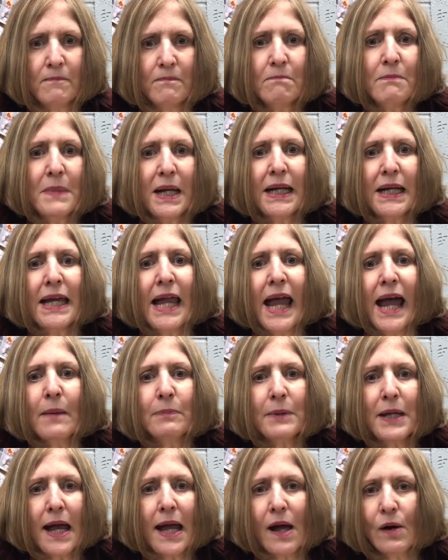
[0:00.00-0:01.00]
many
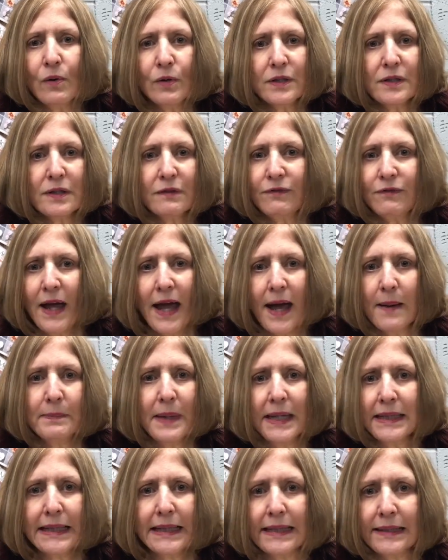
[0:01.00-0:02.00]
happy hours of hat
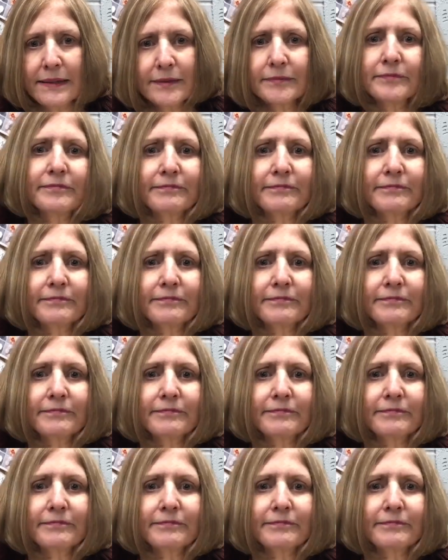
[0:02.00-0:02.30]
making.